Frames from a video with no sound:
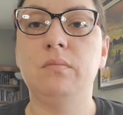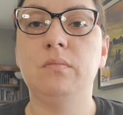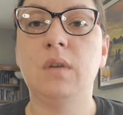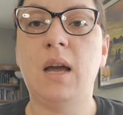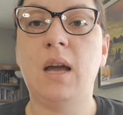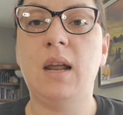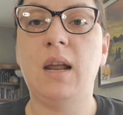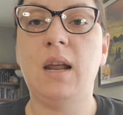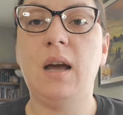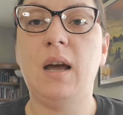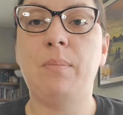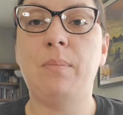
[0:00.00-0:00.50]

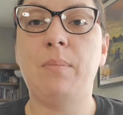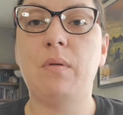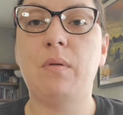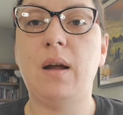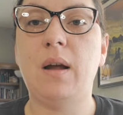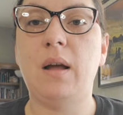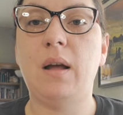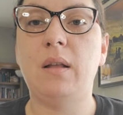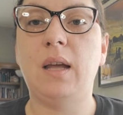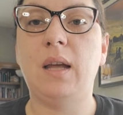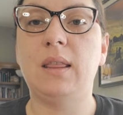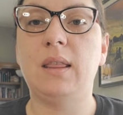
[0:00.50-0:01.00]
kind of up
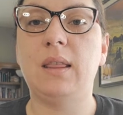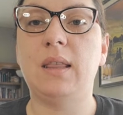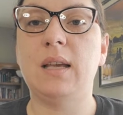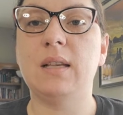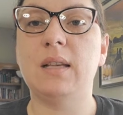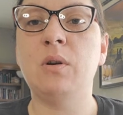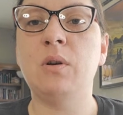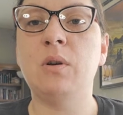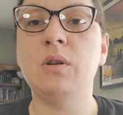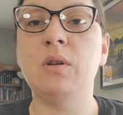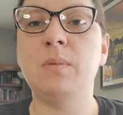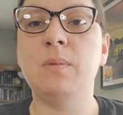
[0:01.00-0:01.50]
around like
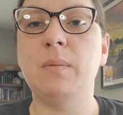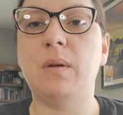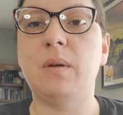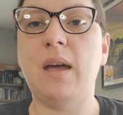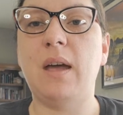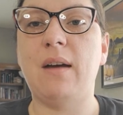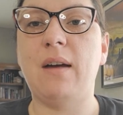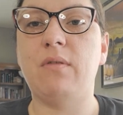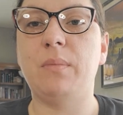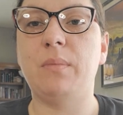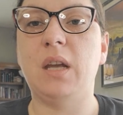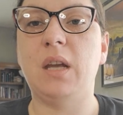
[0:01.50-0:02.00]
this. Most people
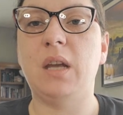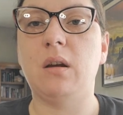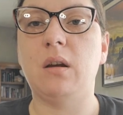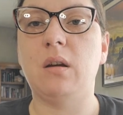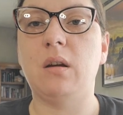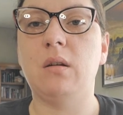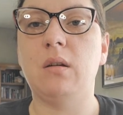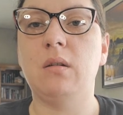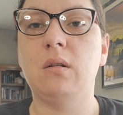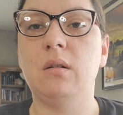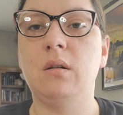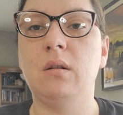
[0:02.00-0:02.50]
have them
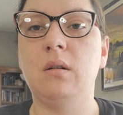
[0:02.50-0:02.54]
here.